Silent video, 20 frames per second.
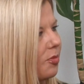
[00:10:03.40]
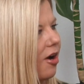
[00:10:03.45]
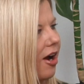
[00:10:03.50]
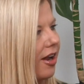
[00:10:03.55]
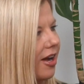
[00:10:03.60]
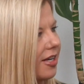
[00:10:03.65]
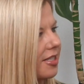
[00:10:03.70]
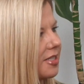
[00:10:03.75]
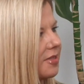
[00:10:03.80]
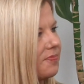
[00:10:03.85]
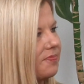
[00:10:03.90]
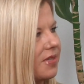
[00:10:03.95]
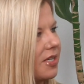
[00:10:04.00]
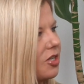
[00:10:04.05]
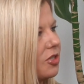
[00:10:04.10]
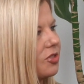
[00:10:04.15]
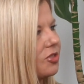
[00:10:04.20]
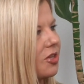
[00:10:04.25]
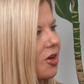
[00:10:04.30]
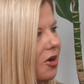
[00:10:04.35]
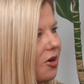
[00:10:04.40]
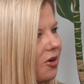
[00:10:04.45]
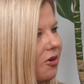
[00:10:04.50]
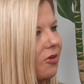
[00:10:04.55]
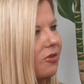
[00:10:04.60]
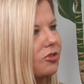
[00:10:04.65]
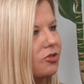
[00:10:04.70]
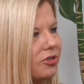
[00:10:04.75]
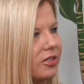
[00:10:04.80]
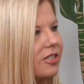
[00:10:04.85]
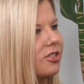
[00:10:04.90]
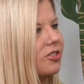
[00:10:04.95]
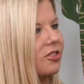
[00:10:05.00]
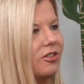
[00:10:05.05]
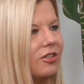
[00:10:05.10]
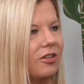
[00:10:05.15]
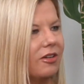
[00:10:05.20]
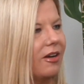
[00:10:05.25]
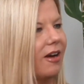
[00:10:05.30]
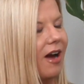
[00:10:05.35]
product. So
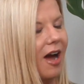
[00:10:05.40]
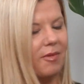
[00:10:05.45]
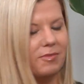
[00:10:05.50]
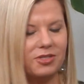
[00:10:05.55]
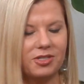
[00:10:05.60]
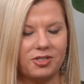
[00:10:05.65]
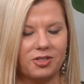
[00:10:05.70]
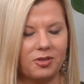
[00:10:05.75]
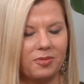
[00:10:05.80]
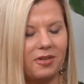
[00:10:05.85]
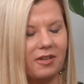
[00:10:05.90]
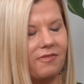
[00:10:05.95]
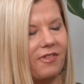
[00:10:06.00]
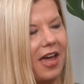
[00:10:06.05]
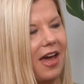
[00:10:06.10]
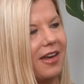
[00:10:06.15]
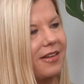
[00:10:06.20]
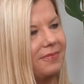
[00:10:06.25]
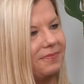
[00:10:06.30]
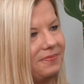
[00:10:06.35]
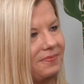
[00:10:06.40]
traditional, I'm still a big fan.